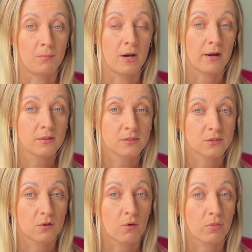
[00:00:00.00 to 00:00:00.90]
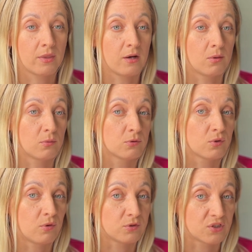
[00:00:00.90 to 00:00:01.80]
the buttons or the
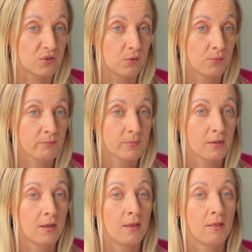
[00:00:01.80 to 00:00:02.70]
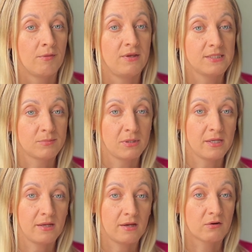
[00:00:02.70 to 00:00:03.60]
remote control. This
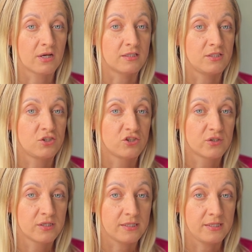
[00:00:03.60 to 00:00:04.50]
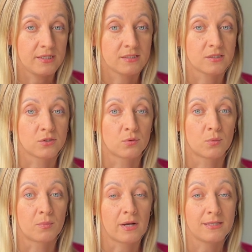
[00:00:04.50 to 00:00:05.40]
mini air conditioner is
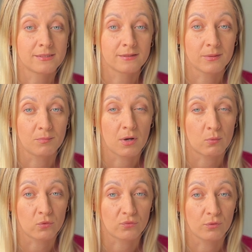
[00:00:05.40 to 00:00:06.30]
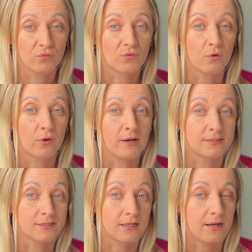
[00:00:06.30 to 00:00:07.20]
surprisingly powerful for
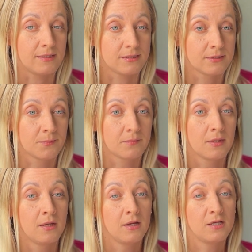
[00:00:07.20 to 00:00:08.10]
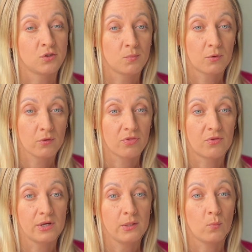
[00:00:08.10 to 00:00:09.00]
its size. It supports
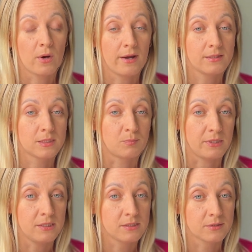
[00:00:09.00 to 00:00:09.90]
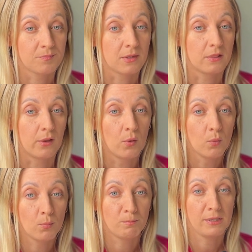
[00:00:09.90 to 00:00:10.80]
three wind speeds,
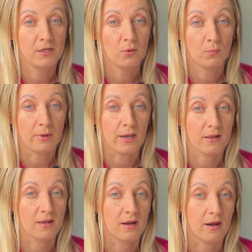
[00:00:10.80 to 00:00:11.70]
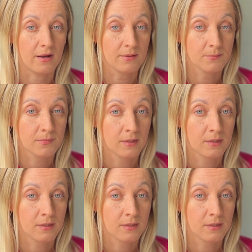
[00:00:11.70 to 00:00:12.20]
low, medium and high,